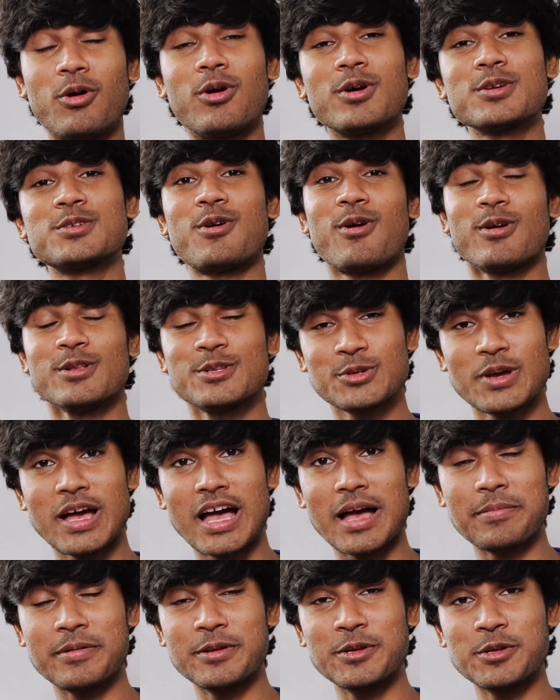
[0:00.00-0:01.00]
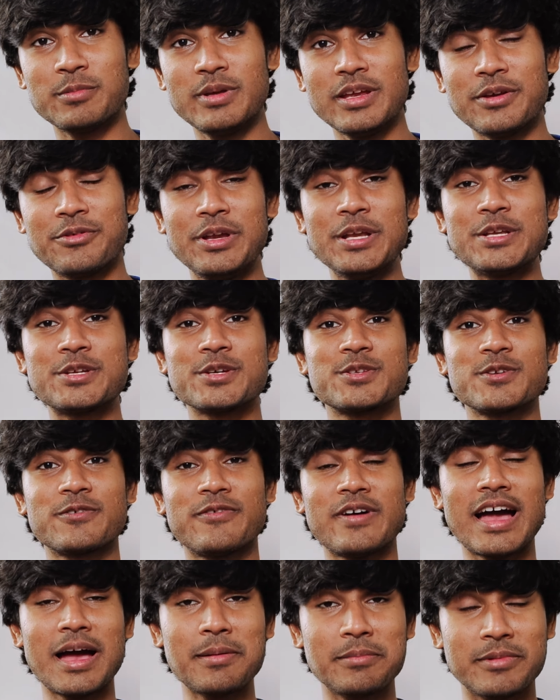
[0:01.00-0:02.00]
dogs also happen to be creatures
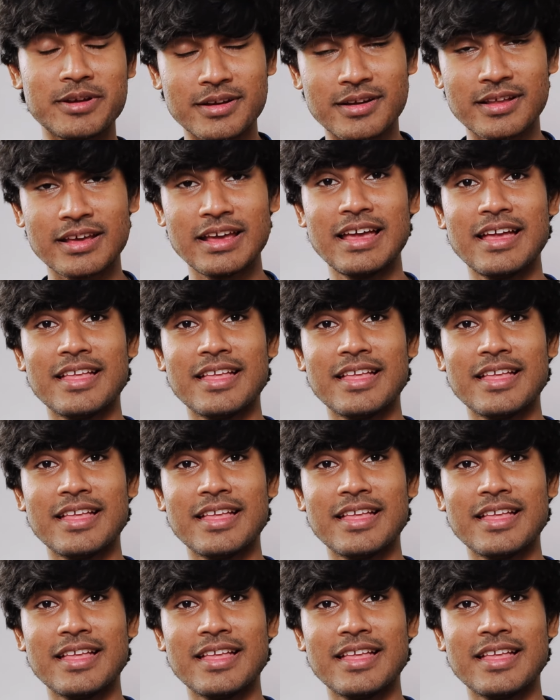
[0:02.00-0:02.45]
of habit.